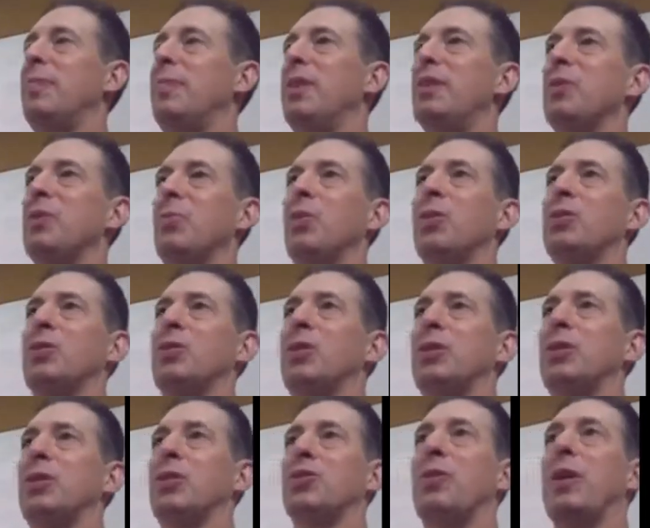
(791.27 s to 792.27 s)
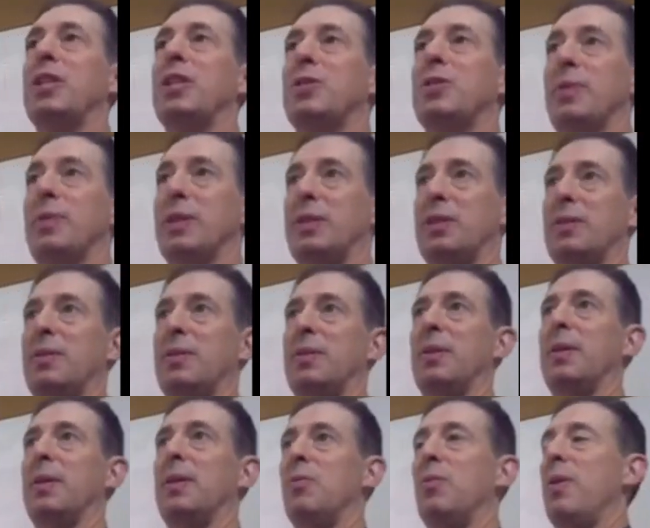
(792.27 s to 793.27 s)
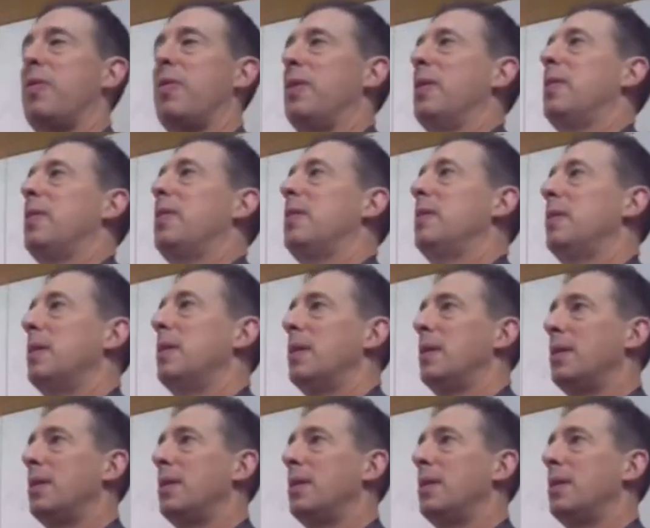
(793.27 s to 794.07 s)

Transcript: interpersonal estrangement within